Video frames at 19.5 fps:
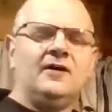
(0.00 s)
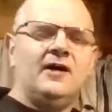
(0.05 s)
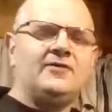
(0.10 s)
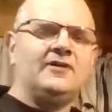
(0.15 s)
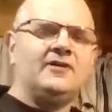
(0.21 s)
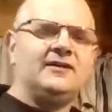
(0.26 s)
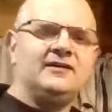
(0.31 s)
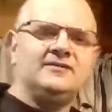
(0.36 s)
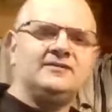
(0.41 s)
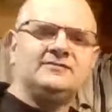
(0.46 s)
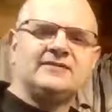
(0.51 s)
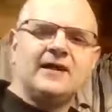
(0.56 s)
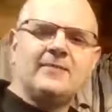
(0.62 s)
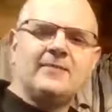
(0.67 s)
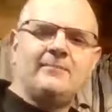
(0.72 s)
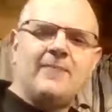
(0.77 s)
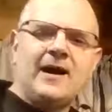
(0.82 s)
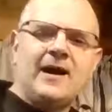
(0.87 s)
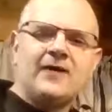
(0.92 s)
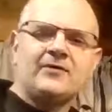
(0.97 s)
I think he's
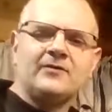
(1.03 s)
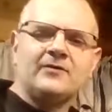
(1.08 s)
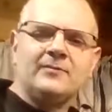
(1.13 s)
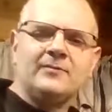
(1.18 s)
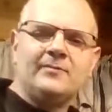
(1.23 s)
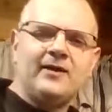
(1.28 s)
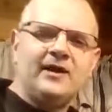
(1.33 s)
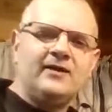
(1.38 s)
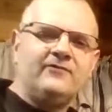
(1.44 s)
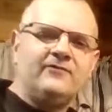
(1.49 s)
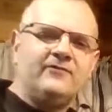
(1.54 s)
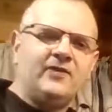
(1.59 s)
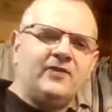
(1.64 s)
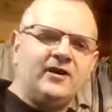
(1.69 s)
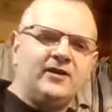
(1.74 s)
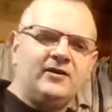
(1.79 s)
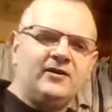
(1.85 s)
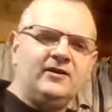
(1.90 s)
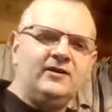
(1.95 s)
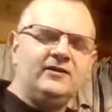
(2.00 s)
getting back on the bike
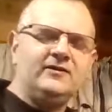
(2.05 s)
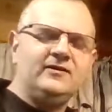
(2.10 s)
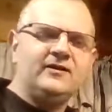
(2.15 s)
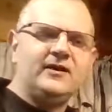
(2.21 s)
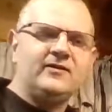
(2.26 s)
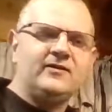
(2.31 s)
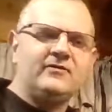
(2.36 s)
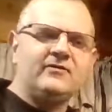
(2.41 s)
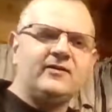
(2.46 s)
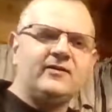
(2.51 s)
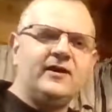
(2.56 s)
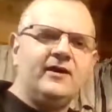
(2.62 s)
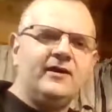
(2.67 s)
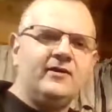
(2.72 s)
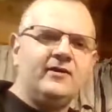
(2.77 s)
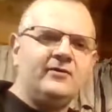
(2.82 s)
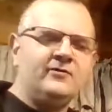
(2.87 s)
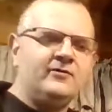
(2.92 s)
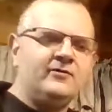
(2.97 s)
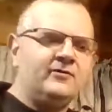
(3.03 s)
finally, getting
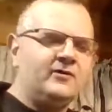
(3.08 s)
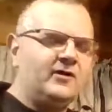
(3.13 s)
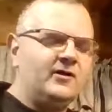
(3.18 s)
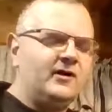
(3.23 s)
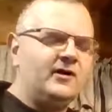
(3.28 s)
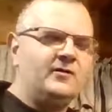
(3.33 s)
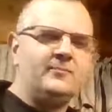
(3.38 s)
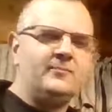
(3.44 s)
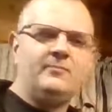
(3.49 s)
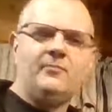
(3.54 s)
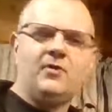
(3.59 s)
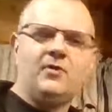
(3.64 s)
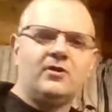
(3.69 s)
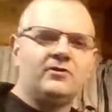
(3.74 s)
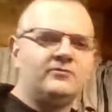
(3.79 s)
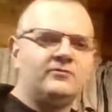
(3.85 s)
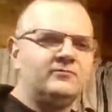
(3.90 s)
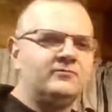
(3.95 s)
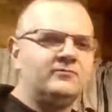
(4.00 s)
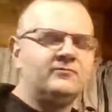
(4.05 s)
around. Uh,
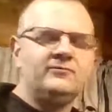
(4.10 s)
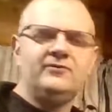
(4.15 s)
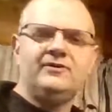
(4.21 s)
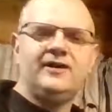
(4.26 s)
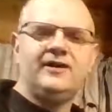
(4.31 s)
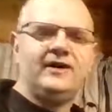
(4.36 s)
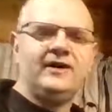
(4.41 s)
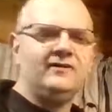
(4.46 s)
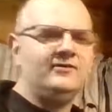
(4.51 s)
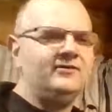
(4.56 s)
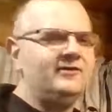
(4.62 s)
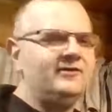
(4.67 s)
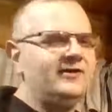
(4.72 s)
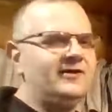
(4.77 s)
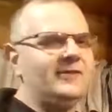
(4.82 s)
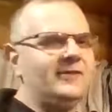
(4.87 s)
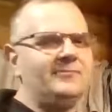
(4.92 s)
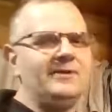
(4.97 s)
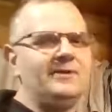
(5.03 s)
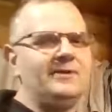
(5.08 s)
Martyn, you can't you
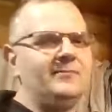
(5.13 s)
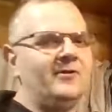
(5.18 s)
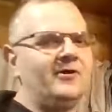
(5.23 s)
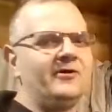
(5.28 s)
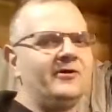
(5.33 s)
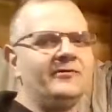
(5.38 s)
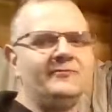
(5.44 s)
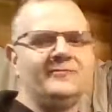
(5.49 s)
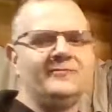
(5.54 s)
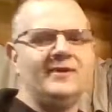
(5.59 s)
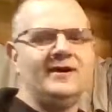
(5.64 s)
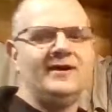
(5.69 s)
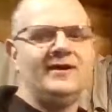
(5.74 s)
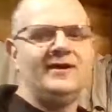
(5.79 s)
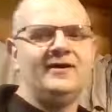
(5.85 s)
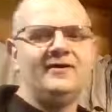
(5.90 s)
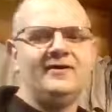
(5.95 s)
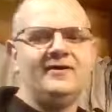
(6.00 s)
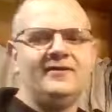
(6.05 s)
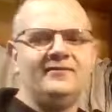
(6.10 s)
can't beat Martyn,
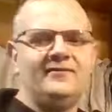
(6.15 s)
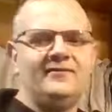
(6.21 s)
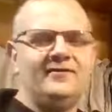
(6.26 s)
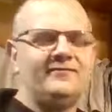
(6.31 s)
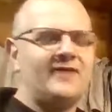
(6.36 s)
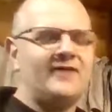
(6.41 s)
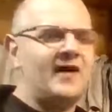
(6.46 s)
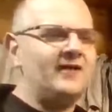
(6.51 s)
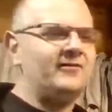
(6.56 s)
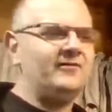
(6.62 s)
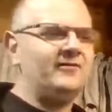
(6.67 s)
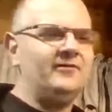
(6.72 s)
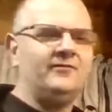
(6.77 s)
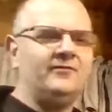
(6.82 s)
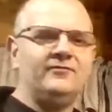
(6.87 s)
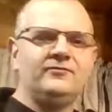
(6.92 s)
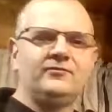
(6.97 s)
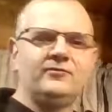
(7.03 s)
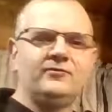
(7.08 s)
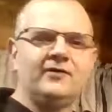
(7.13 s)
man. His his
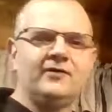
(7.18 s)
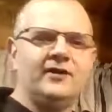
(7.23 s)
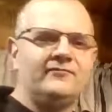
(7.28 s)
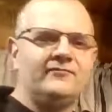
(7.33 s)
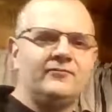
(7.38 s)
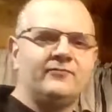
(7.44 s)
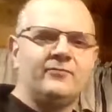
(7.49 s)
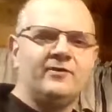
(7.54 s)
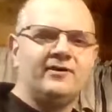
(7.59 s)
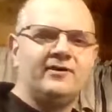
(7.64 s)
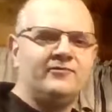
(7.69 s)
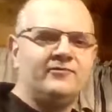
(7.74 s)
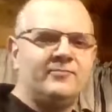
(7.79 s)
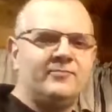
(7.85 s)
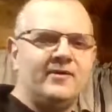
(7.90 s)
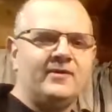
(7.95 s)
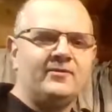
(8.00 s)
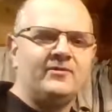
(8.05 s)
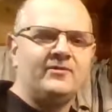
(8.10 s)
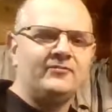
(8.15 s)
attitude is great for what he's
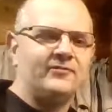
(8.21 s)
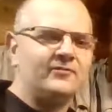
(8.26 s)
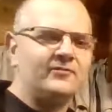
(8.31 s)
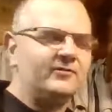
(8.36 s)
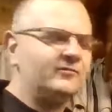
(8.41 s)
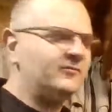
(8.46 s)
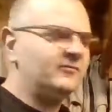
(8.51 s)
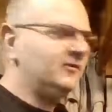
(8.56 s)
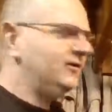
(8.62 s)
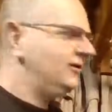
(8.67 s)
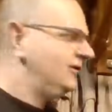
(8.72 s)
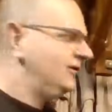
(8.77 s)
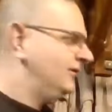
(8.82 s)
been through.